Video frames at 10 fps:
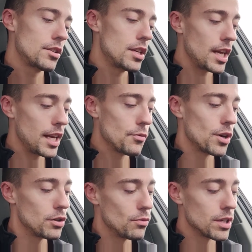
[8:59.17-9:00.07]
to
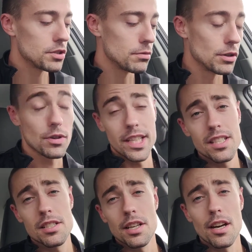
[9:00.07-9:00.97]
anyone who wants to
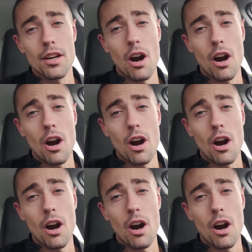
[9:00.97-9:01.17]
increase their